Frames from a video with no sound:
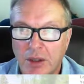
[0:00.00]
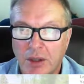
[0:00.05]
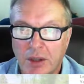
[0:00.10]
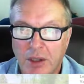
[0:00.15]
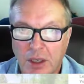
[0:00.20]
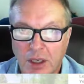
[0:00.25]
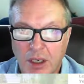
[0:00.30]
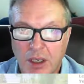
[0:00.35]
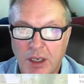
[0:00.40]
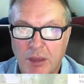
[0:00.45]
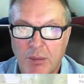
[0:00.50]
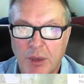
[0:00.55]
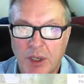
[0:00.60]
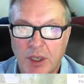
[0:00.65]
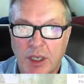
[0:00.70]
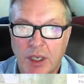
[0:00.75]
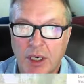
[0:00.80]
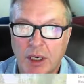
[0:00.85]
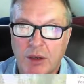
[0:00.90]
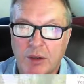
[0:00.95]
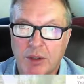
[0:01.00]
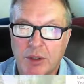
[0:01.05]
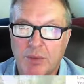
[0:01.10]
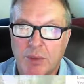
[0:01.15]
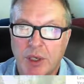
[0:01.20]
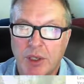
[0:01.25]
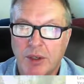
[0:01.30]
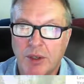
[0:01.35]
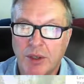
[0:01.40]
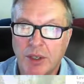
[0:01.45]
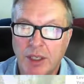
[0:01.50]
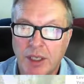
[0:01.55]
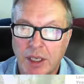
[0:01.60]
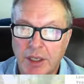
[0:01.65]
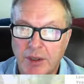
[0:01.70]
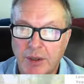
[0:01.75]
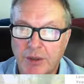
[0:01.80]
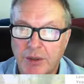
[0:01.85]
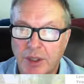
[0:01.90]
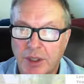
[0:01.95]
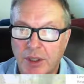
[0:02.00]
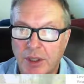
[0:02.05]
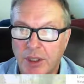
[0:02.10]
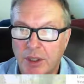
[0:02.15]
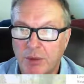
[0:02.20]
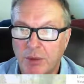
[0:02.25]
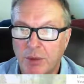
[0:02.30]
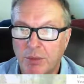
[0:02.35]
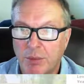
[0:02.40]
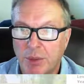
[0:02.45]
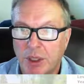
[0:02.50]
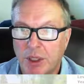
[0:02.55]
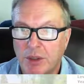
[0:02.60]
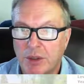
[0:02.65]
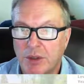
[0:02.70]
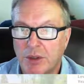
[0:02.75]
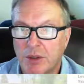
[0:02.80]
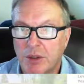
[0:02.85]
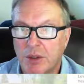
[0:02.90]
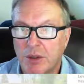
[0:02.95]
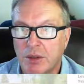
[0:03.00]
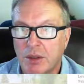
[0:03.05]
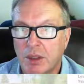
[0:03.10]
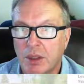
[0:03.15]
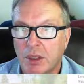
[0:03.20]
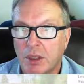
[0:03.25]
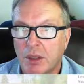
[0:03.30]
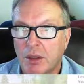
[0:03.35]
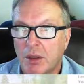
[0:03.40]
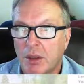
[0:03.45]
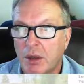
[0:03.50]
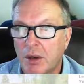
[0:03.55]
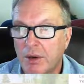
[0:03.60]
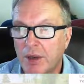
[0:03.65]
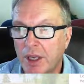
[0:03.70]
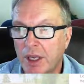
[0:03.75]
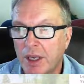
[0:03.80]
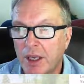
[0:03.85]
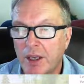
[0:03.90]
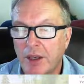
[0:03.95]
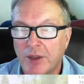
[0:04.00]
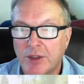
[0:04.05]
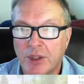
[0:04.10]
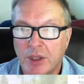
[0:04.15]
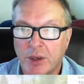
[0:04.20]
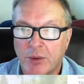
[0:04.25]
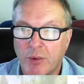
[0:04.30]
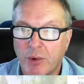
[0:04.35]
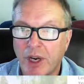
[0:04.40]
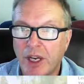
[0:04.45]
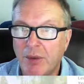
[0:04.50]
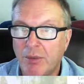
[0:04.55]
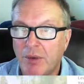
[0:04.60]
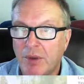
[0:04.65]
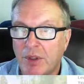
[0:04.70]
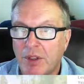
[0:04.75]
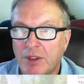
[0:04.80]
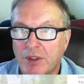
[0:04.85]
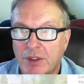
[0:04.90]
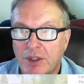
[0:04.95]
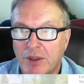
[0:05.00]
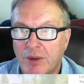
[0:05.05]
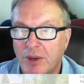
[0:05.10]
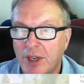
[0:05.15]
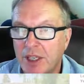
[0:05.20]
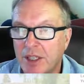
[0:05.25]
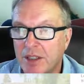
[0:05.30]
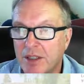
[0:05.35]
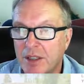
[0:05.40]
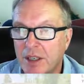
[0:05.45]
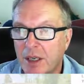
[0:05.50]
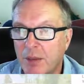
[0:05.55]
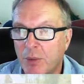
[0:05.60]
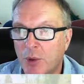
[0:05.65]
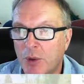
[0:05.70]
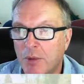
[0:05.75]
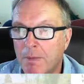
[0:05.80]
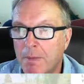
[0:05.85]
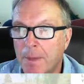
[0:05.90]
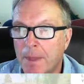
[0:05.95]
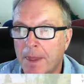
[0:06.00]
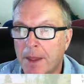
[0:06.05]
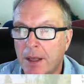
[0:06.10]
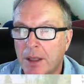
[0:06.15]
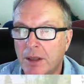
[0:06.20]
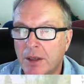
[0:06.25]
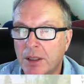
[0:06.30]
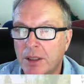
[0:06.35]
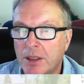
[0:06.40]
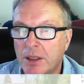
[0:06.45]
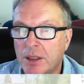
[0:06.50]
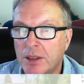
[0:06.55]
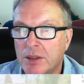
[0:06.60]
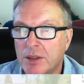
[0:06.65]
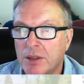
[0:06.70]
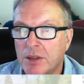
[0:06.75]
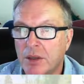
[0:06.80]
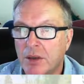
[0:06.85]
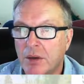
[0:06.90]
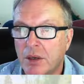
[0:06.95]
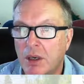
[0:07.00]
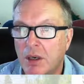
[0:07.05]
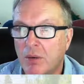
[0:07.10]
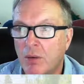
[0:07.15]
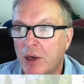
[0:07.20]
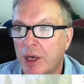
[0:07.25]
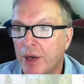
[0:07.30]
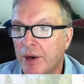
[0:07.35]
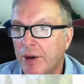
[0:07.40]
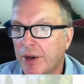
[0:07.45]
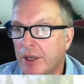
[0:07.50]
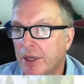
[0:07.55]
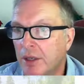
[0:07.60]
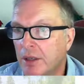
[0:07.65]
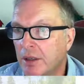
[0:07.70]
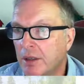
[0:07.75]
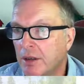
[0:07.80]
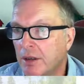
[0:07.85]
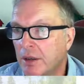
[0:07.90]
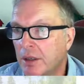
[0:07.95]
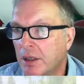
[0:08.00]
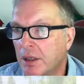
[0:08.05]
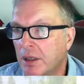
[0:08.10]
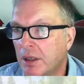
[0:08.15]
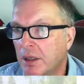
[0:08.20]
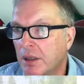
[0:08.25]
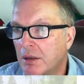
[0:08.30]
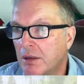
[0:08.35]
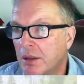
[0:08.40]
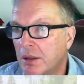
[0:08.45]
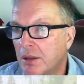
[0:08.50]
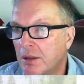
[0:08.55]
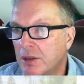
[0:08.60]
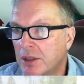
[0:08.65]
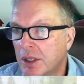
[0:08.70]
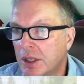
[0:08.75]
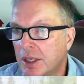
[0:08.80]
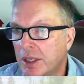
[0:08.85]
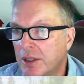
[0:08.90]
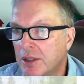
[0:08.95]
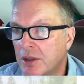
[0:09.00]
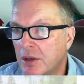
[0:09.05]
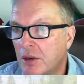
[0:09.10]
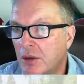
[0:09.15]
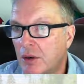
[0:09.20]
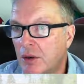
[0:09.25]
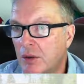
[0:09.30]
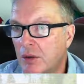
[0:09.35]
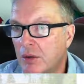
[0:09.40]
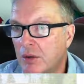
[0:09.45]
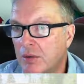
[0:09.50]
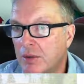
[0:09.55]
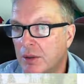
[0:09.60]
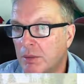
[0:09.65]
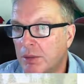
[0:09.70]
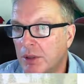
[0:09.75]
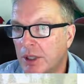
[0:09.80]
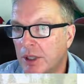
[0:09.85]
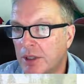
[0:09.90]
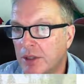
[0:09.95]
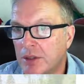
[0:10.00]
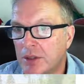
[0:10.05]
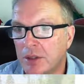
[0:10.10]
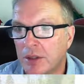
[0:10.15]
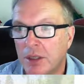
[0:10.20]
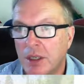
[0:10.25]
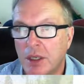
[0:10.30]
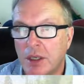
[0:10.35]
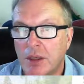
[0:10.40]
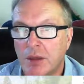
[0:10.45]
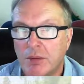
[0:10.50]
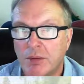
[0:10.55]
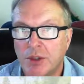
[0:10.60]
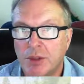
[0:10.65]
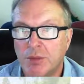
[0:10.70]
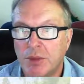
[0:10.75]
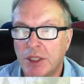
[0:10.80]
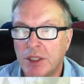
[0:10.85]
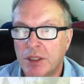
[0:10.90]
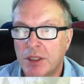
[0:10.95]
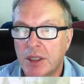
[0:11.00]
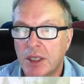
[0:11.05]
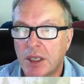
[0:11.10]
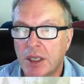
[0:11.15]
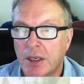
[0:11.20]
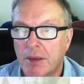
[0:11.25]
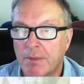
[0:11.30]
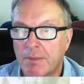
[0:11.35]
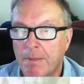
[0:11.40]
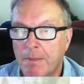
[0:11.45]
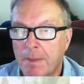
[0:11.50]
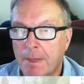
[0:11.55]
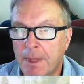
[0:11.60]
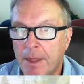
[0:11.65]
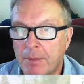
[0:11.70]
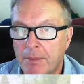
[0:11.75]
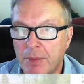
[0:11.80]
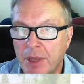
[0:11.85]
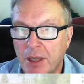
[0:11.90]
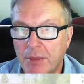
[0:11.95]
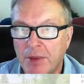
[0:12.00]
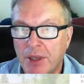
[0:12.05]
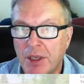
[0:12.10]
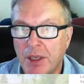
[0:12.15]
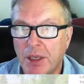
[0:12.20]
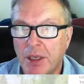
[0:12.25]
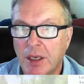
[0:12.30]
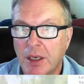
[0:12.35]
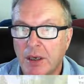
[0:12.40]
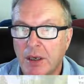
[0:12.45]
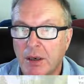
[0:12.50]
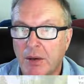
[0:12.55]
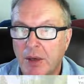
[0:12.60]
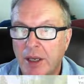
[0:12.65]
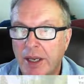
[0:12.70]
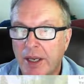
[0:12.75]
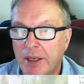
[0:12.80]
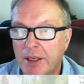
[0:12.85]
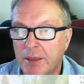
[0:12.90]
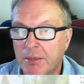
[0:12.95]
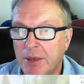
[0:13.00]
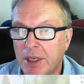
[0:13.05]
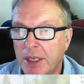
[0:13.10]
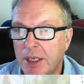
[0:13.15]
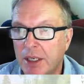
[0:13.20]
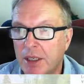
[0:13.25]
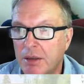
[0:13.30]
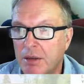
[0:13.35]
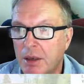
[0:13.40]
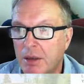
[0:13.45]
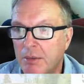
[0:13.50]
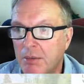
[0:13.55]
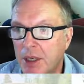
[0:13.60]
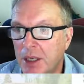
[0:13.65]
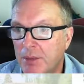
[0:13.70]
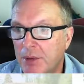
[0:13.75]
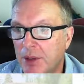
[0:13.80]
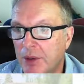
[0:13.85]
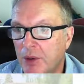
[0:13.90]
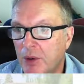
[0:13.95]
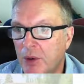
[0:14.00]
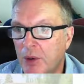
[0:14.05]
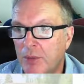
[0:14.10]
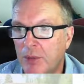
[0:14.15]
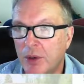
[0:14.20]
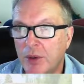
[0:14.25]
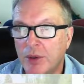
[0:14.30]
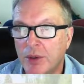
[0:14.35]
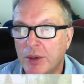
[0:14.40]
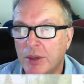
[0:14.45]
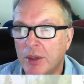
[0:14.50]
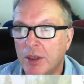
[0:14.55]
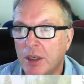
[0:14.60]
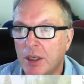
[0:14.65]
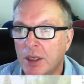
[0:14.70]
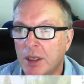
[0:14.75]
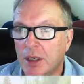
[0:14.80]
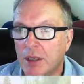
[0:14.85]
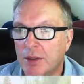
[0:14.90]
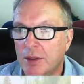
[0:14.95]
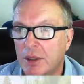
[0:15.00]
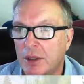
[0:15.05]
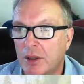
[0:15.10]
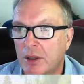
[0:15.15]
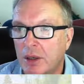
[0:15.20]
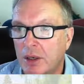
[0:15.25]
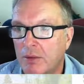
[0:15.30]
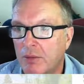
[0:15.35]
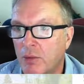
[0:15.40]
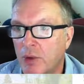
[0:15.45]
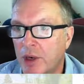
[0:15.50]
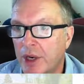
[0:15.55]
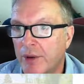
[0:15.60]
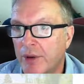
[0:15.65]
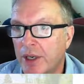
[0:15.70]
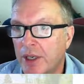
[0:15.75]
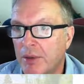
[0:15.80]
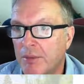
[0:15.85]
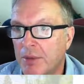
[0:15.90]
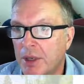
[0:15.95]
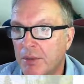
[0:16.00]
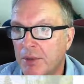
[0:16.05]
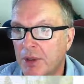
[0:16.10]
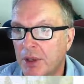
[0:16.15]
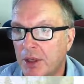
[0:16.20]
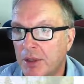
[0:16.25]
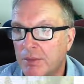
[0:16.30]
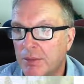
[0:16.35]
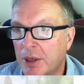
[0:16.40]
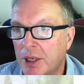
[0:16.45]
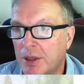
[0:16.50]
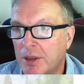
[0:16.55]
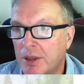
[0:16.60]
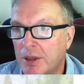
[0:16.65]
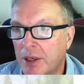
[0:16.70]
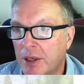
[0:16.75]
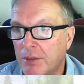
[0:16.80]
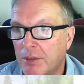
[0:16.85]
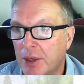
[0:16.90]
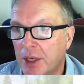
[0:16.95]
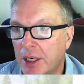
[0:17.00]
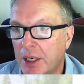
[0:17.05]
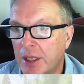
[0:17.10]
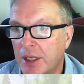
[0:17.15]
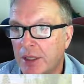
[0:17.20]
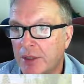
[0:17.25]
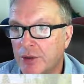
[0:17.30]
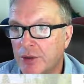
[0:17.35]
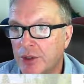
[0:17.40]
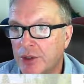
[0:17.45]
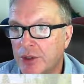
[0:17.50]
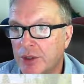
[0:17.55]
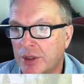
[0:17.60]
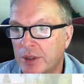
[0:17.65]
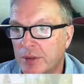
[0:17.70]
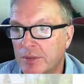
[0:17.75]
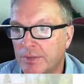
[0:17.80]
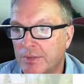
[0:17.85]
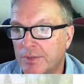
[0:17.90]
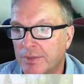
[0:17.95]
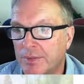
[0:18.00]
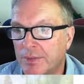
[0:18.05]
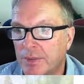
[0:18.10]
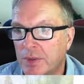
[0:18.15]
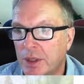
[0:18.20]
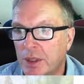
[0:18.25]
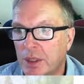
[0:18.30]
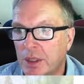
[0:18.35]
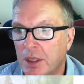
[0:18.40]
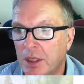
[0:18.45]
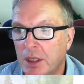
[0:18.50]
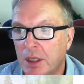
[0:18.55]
You can tell a lot about a house by looking at utility room pictures. Okay, here's a great example. Look at this wiring. It looks like it's all over the place, which means that maybe a handyman, maybe the homeowner did a lot of wiring, maybe not done by an electrician.